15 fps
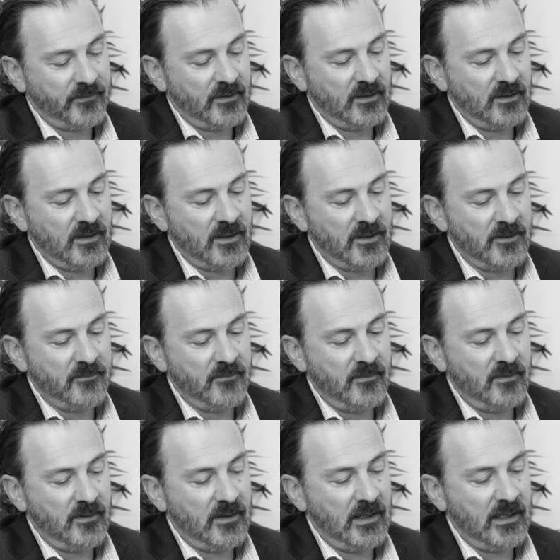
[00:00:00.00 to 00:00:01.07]
Yep. Um,
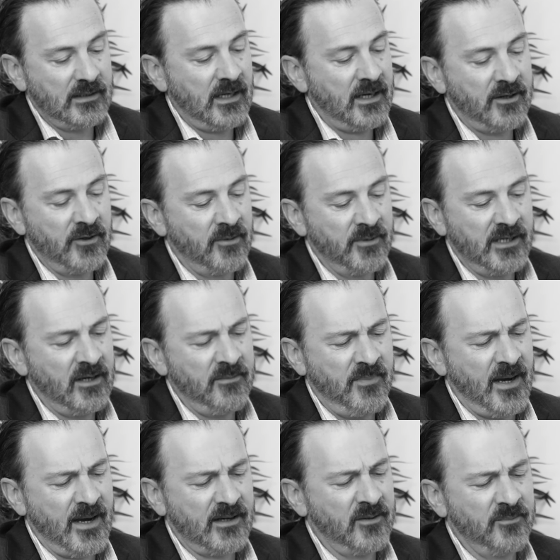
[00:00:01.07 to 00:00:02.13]
and the economic
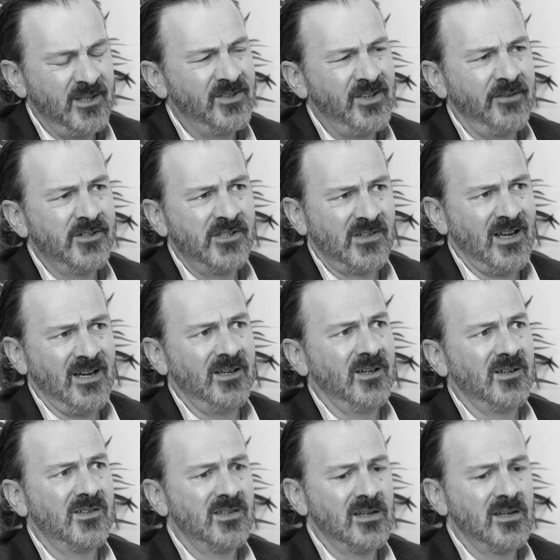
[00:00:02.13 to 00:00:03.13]
impact can be devastating.